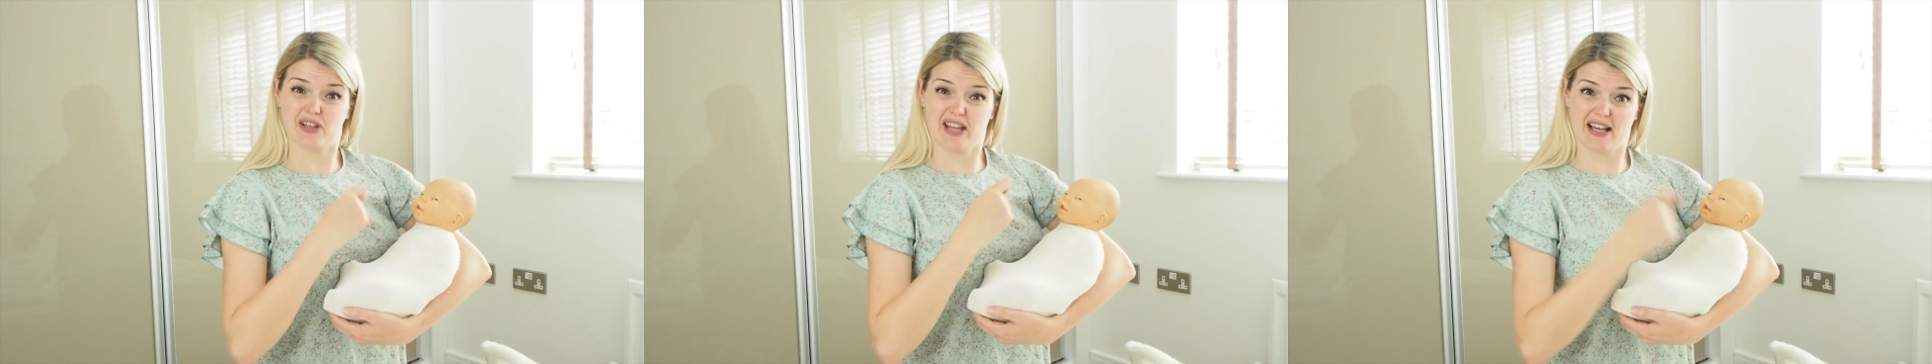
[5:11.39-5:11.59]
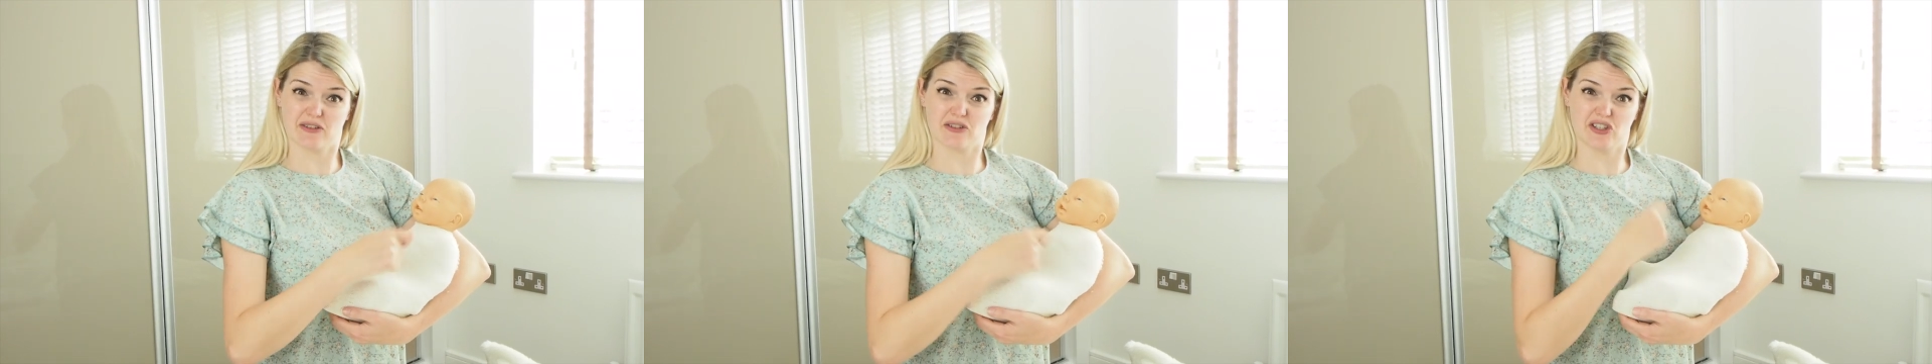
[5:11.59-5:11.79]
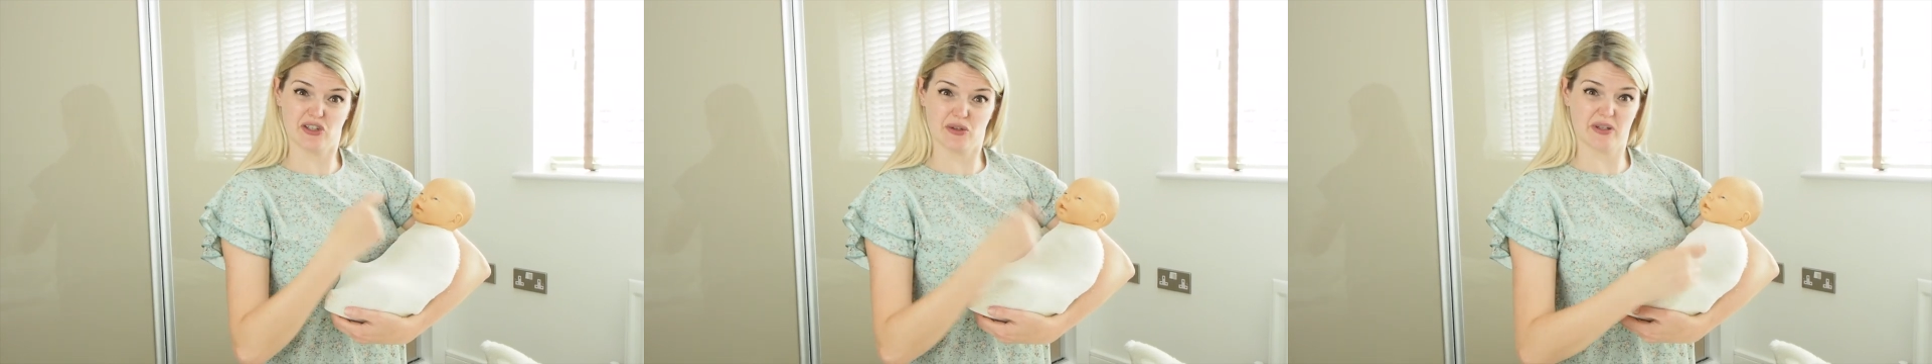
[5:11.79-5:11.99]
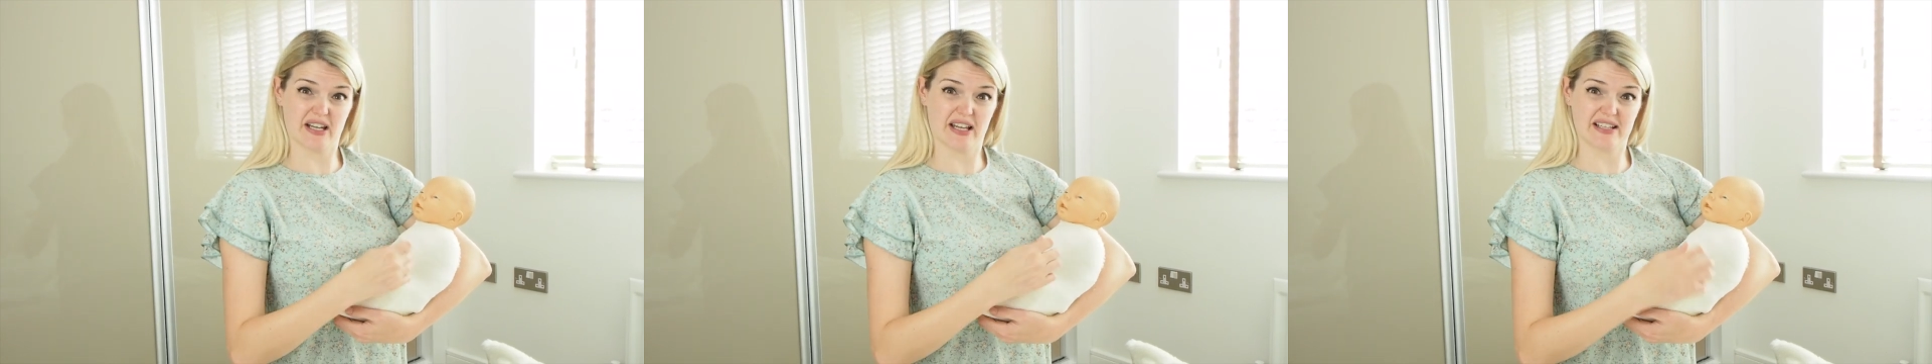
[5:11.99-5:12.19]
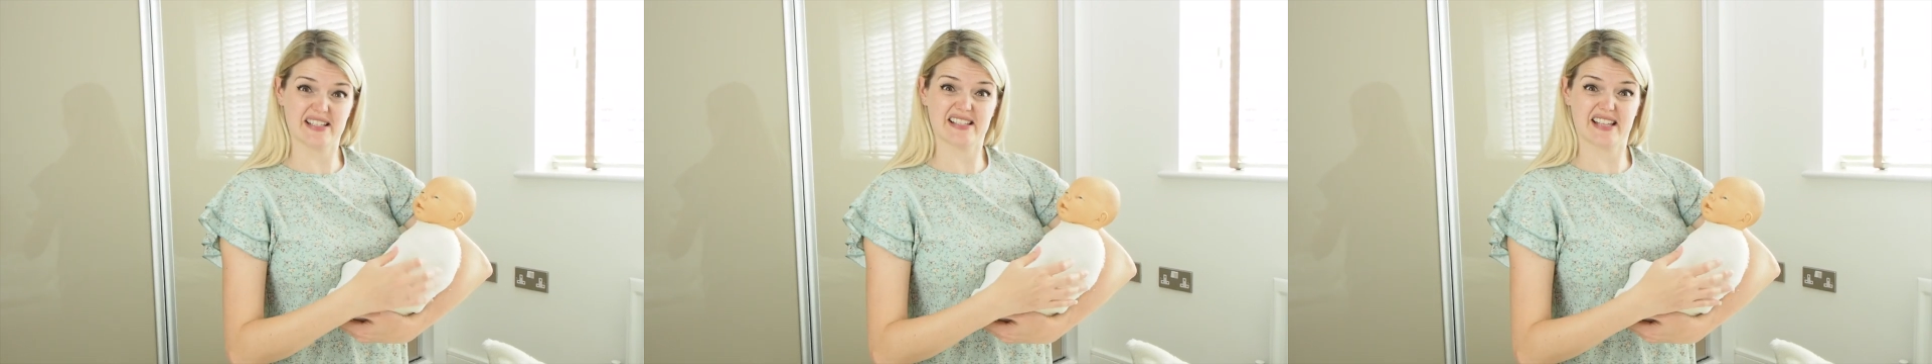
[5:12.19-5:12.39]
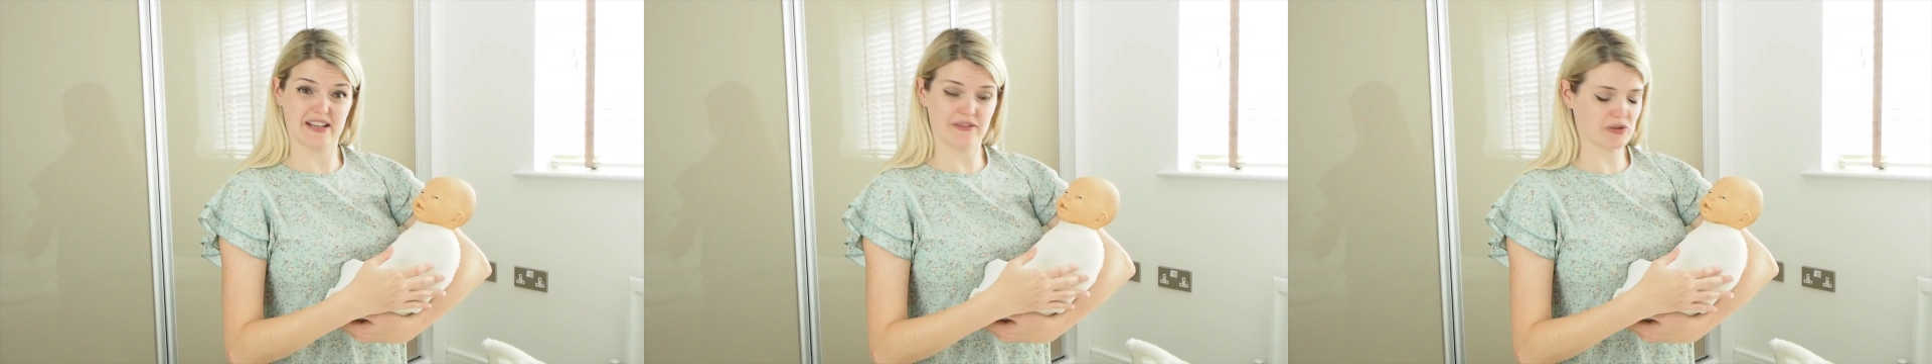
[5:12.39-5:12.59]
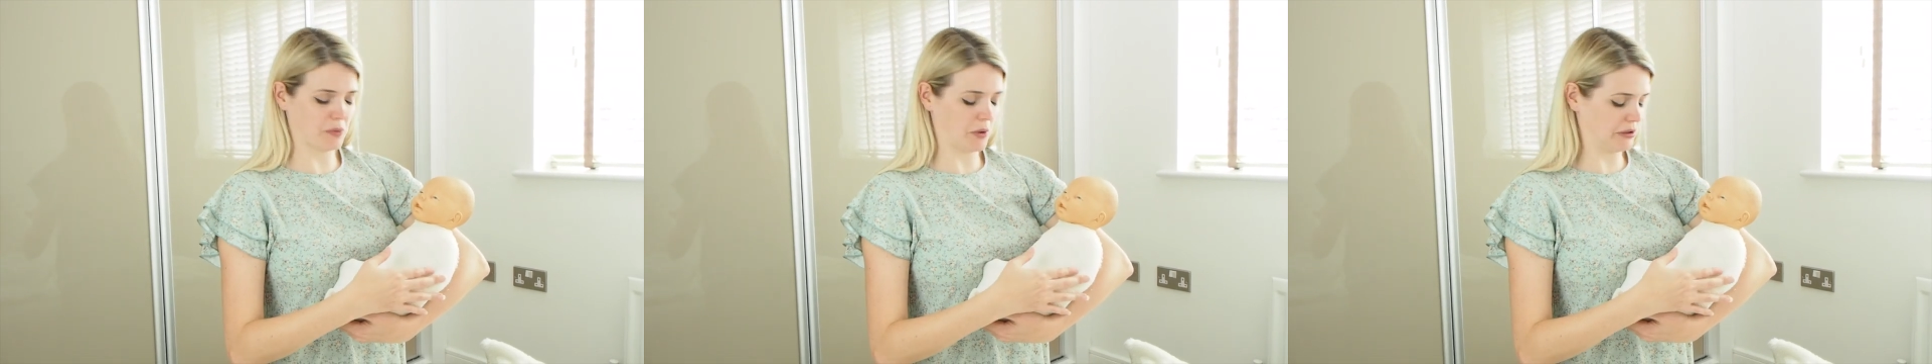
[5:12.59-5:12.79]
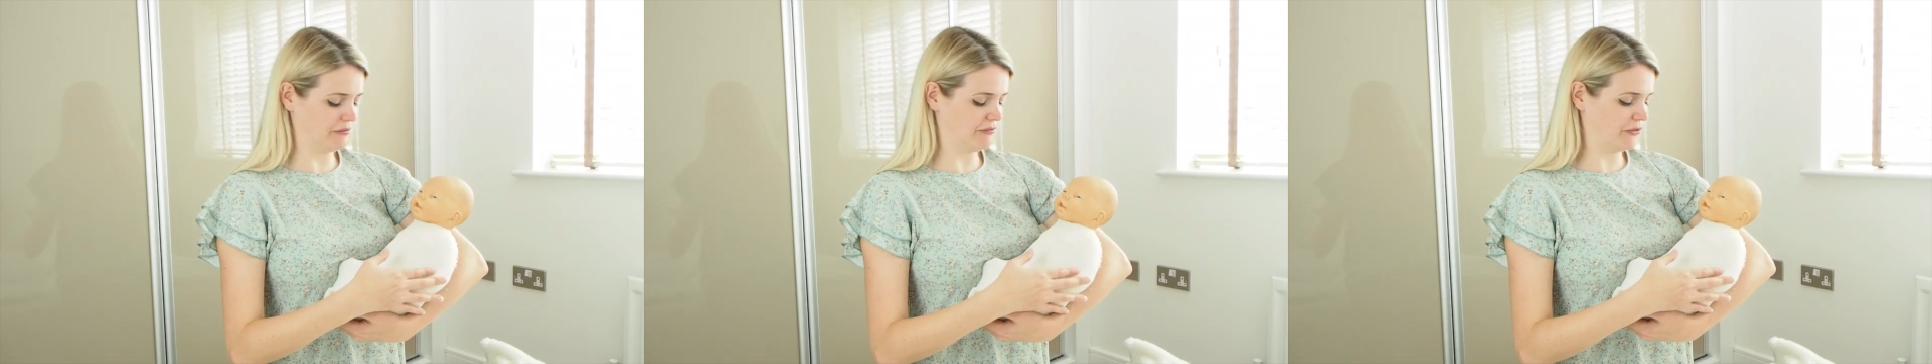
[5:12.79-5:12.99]
how to do a nice safe
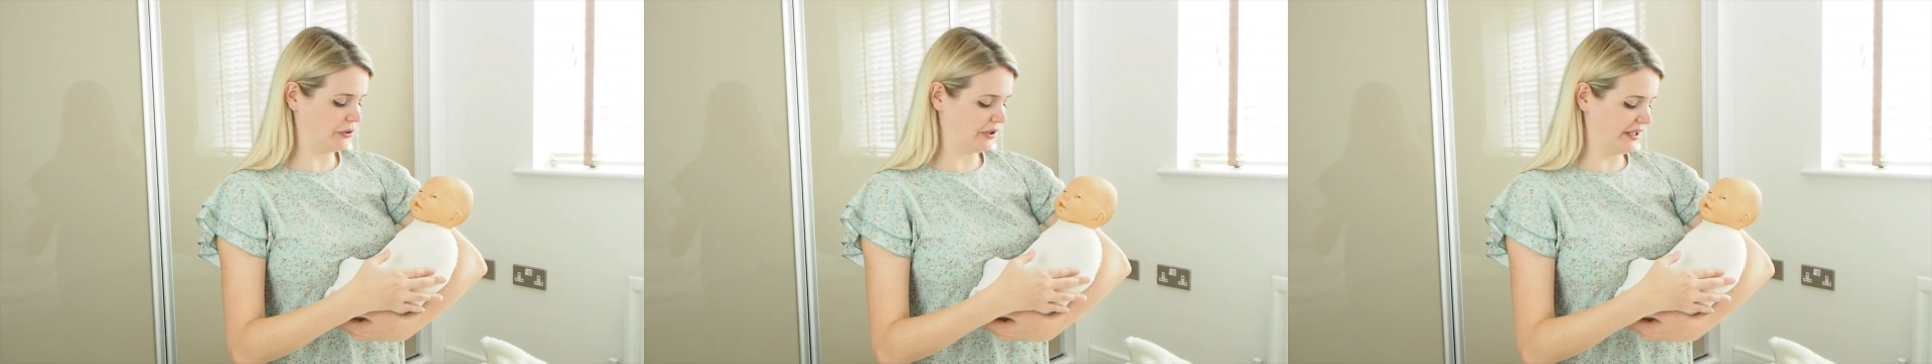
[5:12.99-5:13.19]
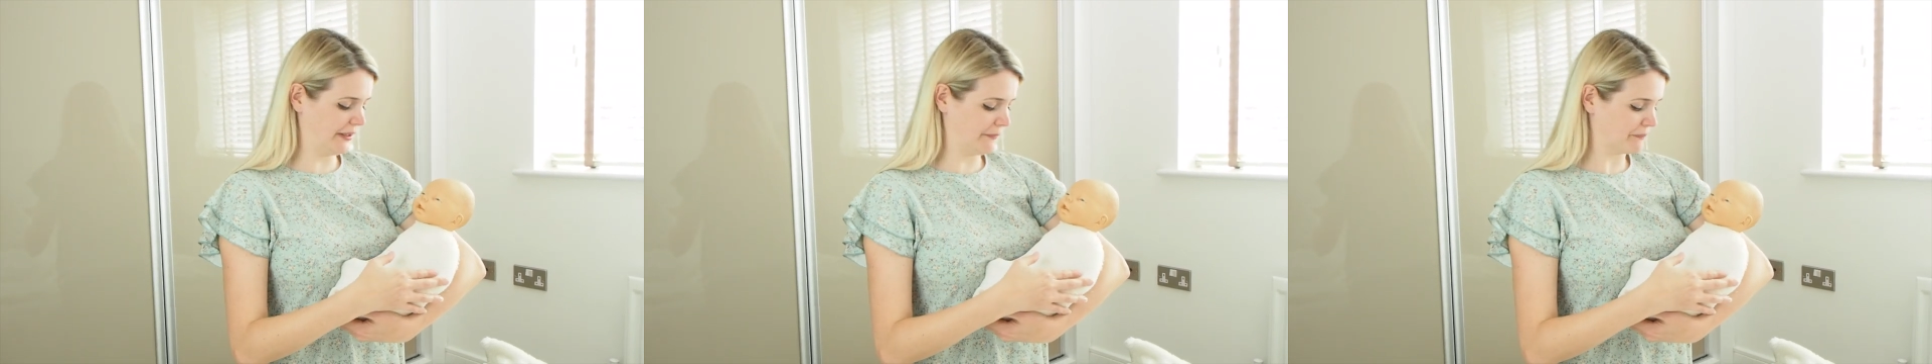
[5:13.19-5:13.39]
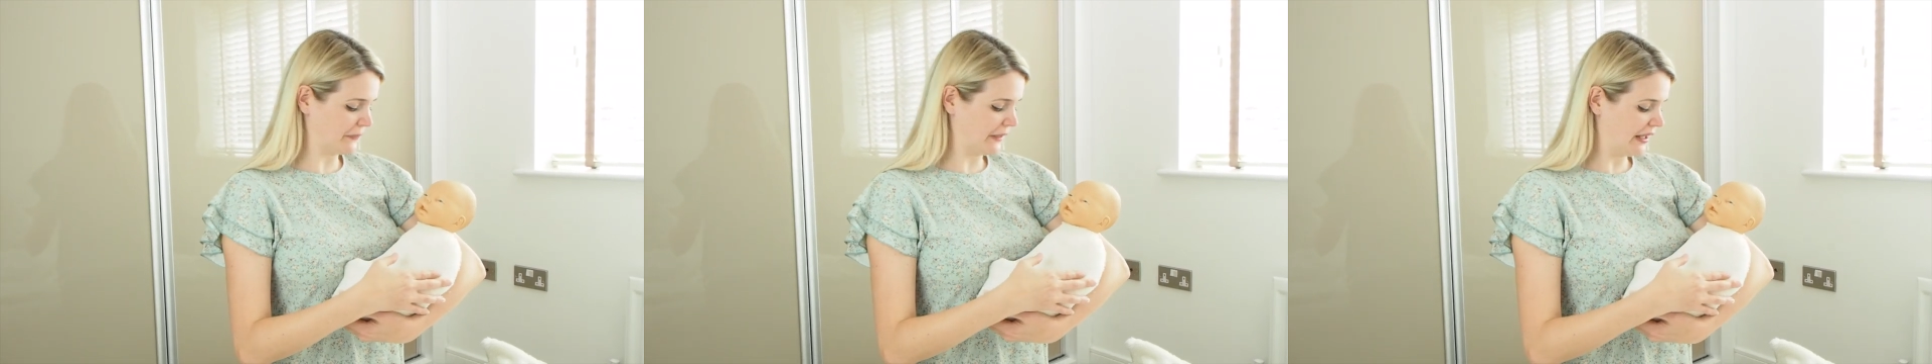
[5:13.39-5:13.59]
swaddle for you.